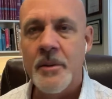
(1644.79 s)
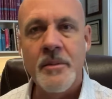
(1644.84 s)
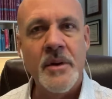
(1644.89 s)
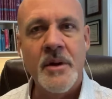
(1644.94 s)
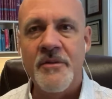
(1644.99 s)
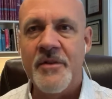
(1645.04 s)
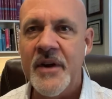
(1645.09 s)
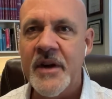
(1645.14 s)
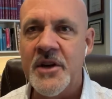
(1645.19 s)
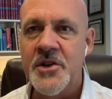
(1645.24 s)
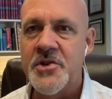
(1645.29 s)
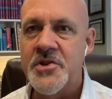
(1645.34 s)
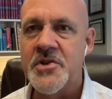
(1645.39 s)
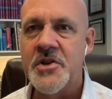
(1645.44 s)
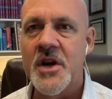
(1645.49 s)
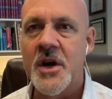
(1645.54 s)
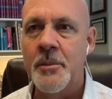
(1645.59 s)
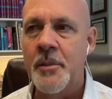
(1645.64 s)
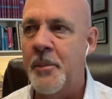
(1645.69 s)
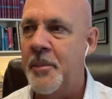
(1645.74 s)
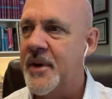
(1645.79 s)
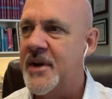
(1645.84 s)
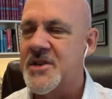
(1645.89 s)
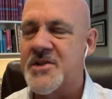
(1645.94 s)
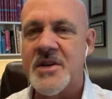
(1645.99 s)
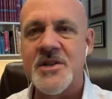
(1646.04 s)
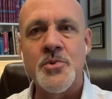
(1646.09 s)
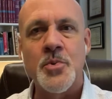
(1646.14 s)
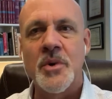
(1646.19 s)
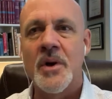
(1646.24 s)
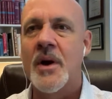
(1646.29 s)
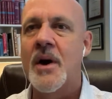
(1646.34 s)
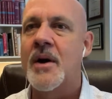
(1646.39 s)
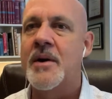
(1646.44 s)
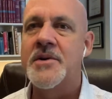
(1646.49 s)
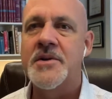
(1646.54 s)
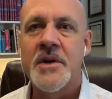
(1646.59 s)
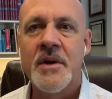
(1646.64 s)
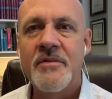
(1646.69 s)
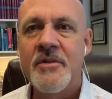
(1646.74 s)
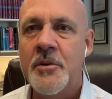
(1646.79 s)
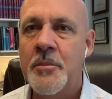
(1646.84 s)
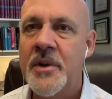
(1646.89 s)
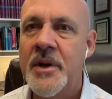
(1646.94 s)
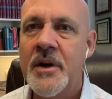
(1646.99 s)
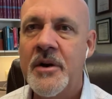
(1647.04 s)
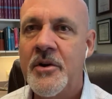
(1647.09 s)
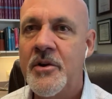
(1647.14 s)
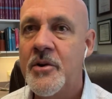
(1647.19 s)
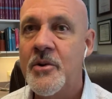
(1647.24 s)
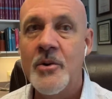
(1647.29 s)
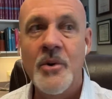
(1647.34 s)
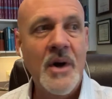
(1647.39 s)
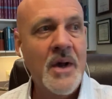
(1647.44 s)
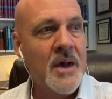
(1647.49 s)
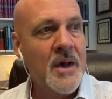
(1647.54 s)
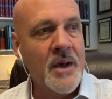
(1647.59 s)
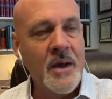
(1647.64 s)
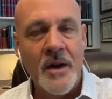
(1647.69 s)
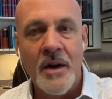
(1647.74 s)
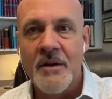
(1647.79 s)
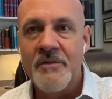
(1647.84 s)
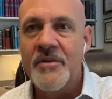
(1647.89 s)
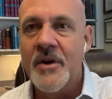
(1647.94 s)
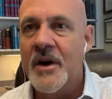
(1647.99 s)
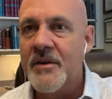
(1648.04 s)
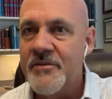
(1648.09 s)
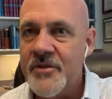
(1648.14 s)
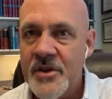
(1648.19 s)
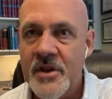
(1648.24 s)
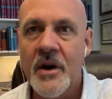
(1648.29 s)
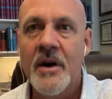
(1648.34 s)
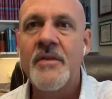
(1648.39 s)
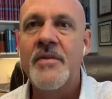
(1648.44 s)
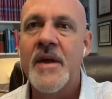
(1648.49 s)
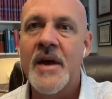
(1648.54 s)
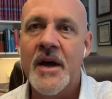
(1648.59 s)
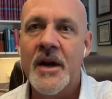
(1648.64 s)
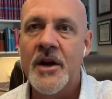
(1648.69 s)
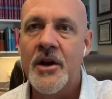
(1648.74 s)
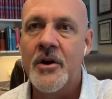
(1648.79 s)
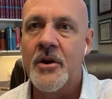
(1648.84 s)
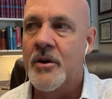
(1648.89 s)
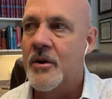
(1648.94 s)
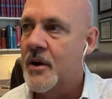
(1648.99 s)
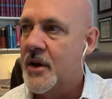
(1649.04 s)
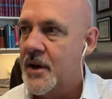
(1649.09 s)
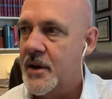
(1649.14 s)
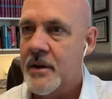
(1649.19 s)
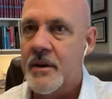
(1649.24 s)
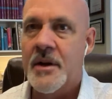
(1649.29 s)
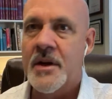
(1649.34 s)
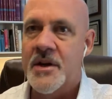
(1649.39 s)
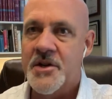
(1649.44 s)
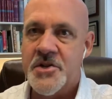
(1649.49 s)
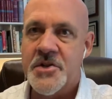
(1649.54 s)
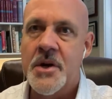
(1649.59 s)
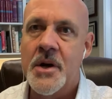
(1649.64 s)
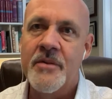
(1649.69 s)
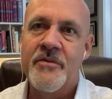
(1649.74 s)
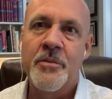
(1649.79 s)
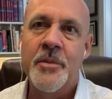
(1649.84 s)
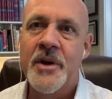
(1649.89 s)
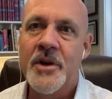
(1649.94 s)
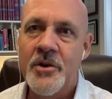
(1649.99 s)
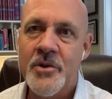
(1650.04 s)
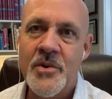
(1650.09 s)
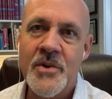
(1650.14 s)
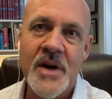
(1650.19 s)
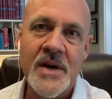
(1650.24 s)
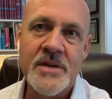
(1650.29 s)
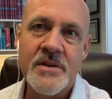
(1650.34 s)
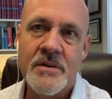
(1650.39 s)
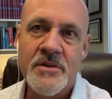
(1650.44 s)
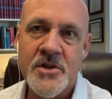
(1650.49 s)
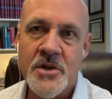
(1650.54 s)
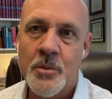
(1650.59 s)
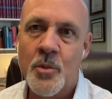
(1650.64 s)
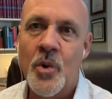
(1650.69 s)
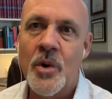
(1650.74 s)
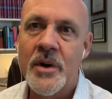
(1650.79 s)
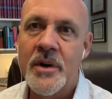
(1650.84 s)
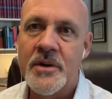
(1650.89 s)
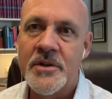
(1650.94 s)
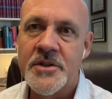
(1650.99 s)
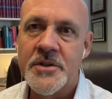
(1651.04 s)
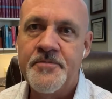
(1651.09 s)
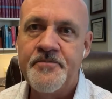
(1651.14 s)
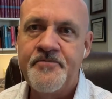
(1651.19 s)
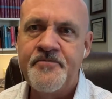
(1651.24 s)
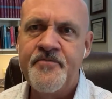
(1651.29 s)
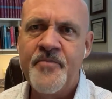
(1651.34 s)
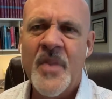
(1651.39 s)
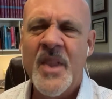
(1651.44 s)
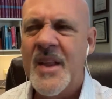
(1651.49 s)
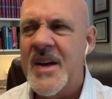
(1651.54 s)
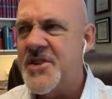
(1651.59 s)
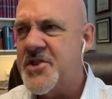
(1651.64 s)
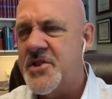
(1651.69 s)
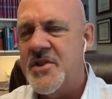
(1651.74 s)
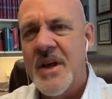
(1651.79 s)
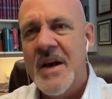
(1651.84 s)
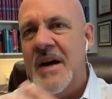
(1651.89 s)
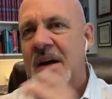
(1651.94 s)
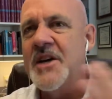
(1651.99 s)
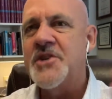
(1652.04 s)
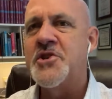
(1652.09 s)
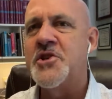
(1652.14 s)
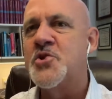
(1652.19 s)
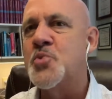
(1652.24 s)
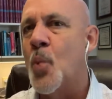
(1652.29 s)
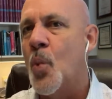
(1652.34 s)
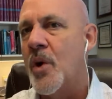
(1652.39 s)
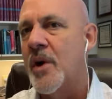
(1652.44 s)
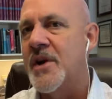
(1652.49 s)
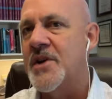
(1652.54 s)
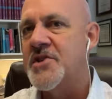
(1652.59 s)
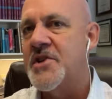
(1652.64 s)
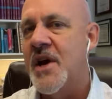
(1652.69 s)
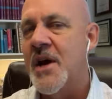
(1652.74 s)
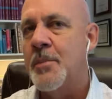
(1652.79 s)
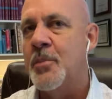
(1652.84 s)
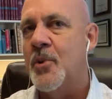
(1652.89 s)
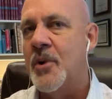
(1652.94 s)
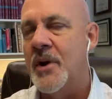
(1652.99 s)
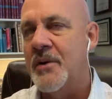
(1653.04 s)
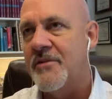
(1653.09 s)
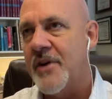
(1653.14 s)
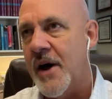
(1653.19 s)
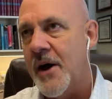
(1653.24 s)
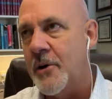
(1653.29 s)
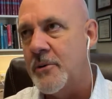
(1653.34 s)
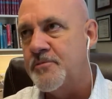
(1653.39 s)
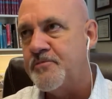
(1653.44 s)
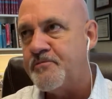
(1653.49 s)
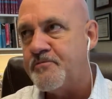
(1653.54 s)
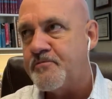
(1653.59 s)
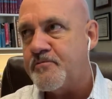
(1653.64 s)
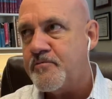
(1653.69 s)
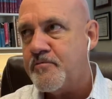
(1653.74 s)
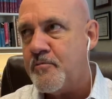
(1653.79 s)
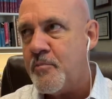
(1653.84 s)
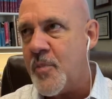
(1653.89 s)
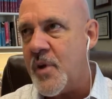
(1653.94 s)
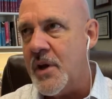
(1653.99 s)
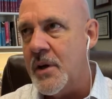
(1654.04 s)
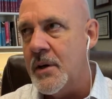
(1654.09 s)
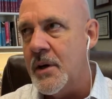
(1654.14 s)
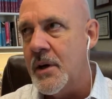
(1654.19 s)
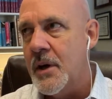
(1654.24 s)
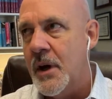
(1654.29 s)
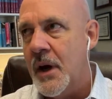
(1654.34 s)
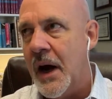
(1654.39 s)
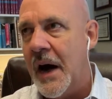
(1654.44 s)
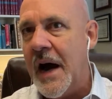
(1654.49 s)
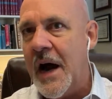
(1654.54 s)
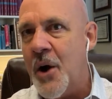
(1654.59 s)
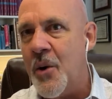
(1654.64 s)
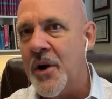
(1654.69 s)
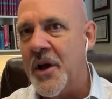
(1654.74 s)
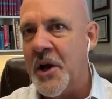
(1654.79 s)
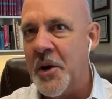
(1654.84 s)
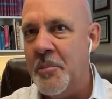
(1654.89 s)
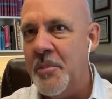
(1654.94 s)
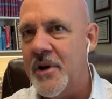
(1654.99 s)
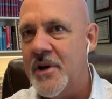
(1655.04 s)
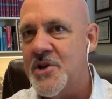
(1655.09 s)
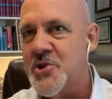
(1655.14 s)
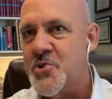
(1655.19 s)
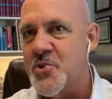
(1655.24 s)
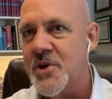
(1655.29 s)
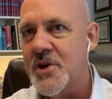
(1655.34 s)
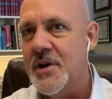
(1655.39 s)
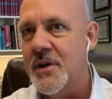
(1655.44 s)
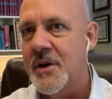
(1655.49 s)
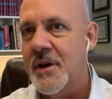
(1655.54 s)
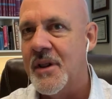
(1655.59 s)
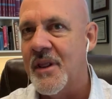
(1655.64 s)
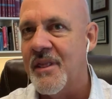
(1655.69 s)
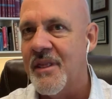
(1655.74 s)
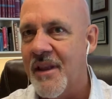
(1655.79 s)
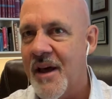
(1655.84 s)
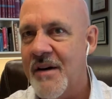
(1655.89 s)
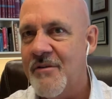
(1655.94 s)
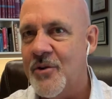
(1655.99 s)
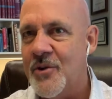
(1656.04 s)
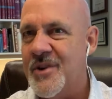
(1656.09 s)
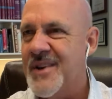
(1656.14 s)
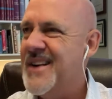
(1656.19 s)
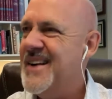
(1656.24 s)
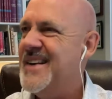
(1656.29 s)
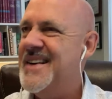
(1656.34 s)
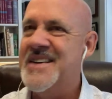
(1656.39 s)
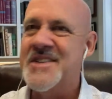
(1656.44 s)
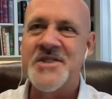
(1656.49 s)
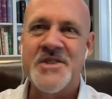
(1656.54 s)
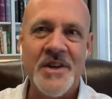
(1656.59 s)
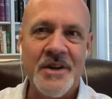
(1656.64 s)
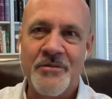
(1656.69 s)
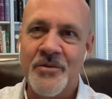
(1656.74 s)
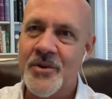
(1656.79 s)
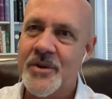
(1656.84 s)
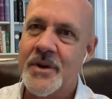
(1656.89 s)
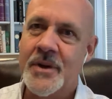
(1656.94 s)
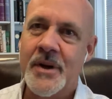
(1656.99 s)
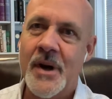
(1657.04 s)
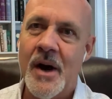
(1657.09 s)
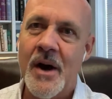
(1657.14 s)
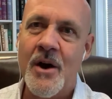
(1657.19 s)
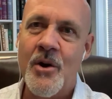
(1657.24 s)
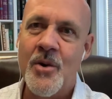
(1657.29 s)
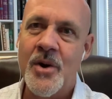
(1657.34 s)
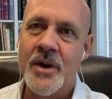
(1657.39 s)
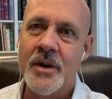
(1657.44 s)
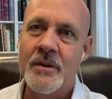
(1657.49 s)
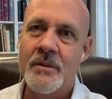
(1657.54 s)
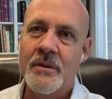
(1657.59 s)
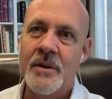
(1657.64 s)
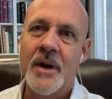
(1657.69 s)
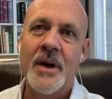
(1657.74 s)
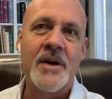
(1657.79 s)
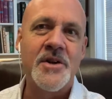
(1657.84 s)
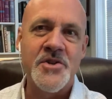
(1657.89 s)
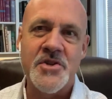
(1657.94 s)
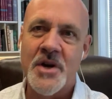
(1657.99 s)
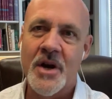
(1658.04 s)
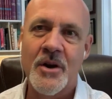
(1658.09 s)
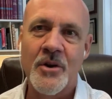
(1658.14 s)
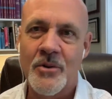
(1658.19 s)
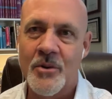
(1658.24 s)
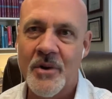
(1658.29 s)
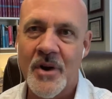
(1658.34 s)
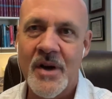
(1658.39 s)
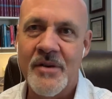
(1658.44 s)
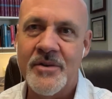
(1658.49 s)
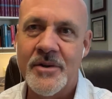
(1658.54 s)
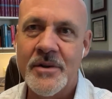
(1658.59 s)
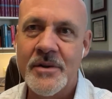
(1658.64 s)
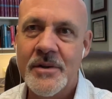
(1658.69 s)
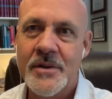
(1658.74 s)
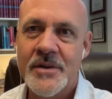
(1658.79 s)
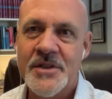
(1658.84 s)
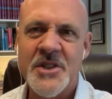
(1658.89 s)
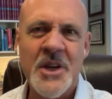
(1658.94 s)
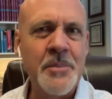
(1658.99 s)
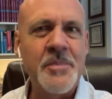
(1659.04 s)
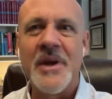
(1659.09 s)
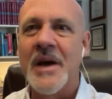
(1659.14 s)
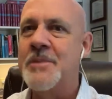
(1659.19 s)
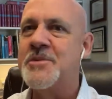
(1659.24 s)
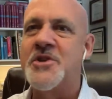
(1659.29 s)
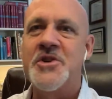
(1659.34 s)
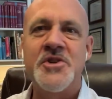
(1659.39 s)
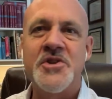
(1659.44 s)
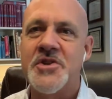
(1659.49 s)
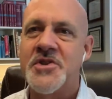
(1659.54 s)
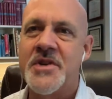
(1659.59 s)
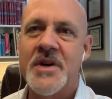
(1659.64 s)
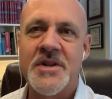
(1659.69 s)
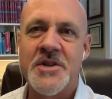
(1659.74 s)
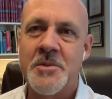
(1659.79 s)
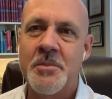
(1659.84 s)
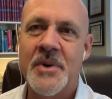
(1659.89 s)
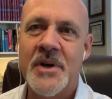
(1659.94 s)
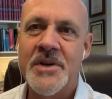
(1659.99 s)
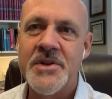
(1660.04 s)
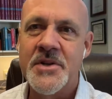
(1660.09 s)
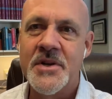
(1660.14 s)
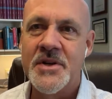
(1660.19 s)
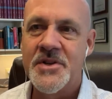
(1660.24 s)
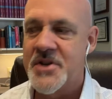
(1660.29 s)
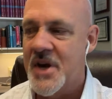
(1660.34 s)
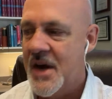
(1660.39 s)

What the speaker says: If he can just tell me, because that's what God has gifted me to do, and I've done that here, and it's time for me to do that somewhere else. That's just one example how hiring at a ministry level is different than hiring at a secular level. Sometimes it just doesn't make sense.